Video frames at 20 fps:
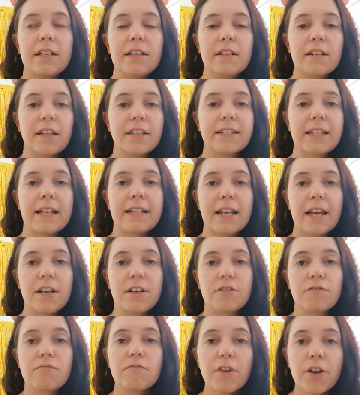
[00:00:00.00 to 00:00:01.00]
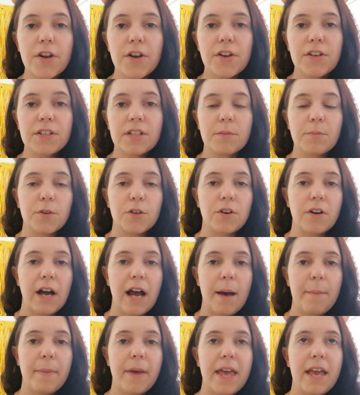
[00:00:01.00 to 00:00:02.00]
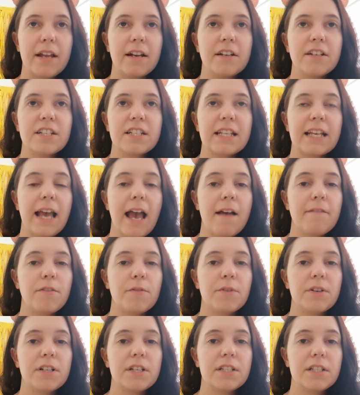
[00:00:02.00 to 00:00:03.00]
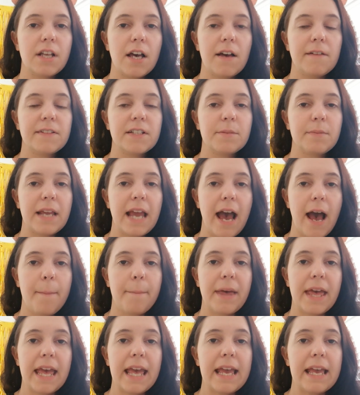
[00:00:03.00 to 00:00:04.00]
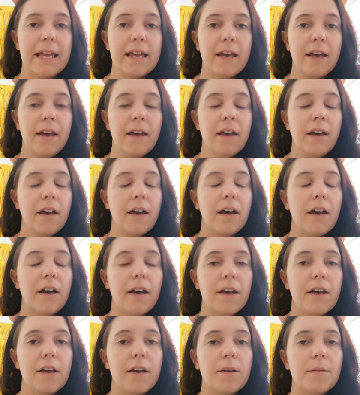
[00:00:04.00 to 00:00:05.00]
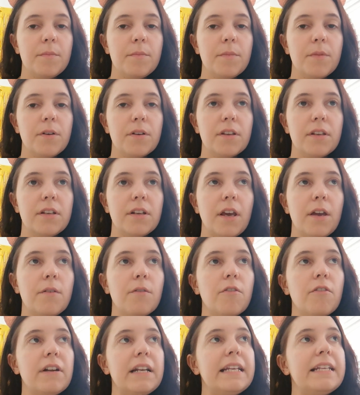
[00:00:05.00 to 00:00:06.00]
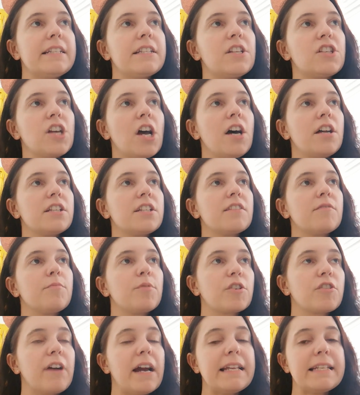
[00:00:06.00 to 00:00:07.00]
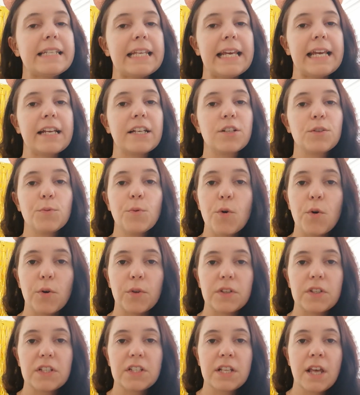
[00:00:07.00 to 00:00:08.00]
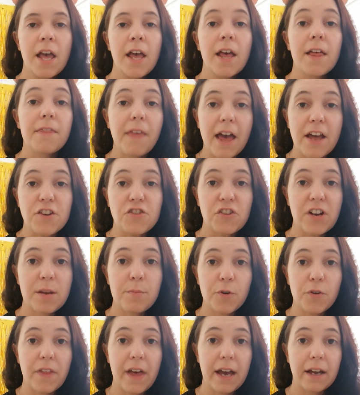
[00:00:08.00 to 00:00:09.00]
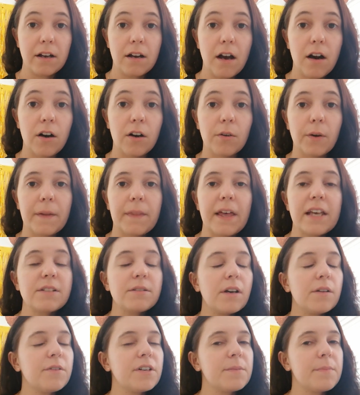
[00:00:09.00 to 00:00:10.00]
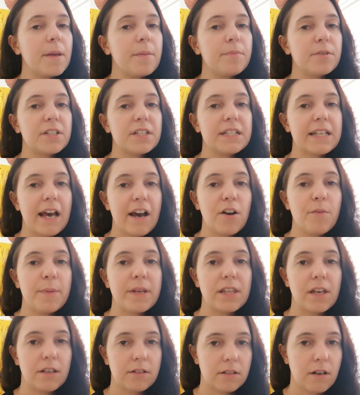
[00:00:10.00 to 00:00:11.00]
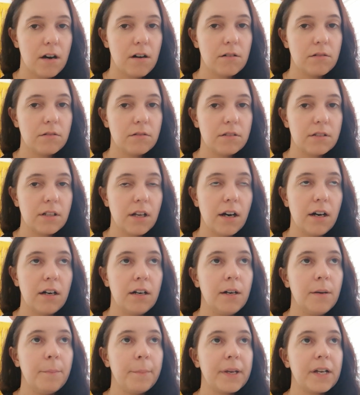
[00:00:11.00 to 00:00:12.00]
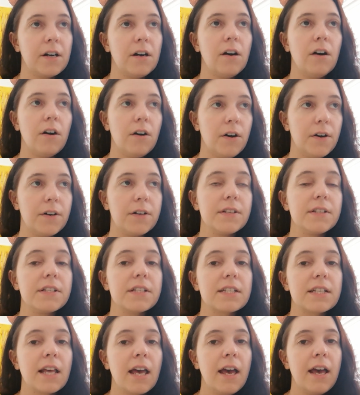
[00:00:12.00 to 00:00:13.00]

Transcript: like dead end routes and we're not happy. And I just think everyone deserves to be happy, you know, or at least the chance of progressing towards their dream or their goal. And that's why I want people to tell me those goals, because